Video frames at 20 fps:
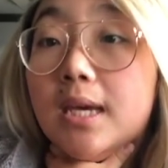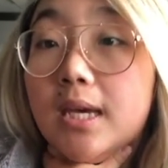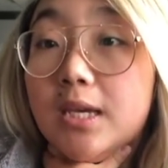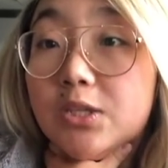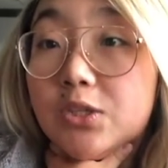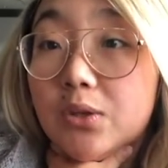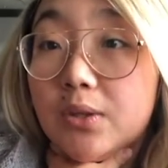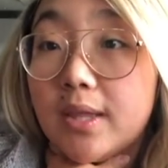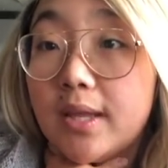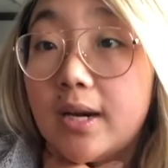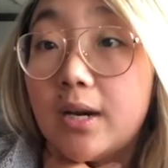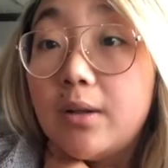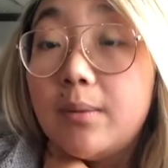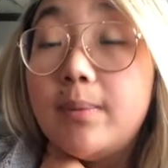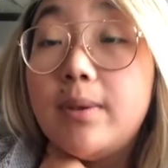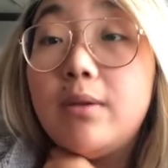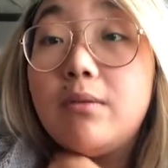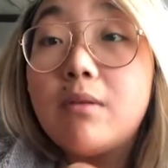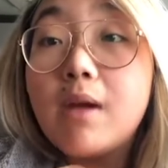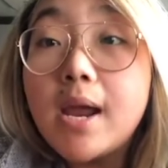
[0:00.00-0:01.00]
so that I'll
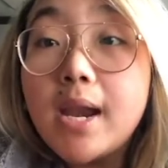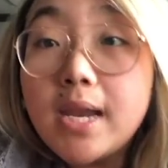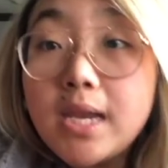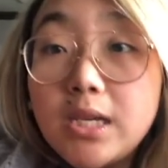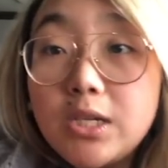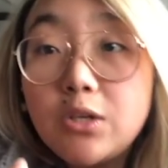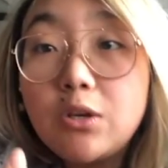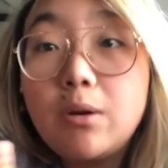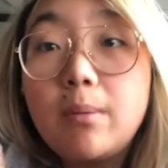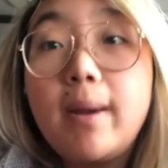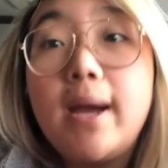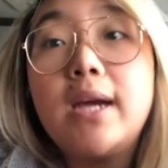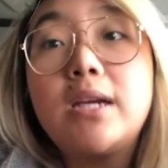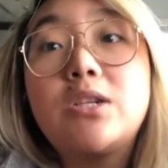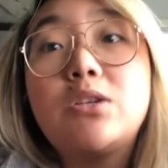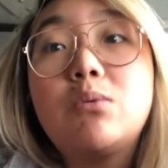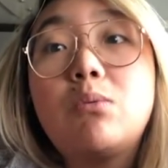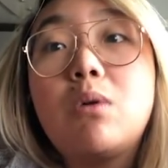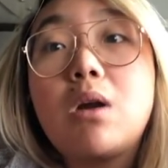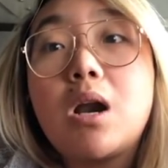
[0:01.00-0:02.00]
be ready to go back
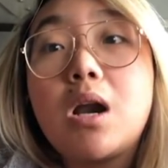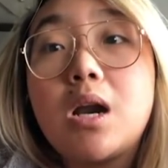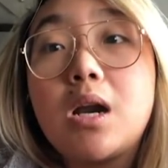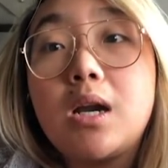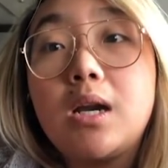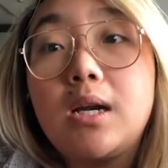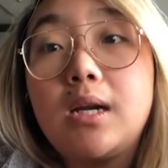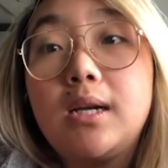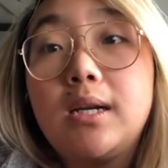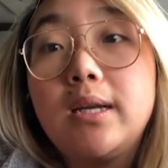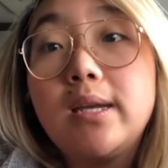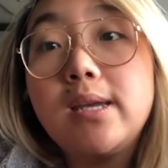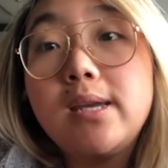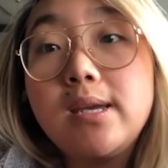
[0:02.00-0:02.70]
to work